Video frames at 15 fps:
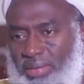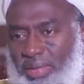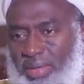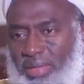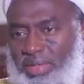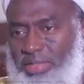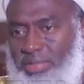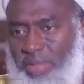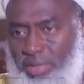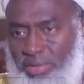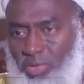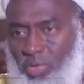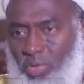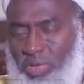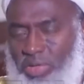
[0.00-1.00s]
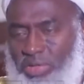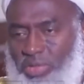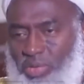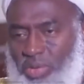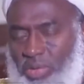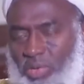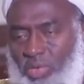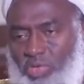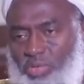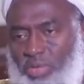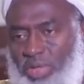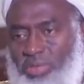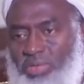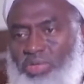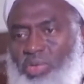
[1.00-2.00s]
Then disperse, each one goes
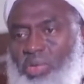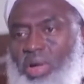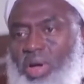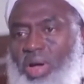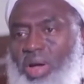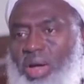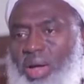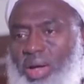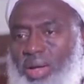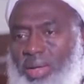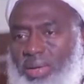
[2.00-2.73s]
back to his roga.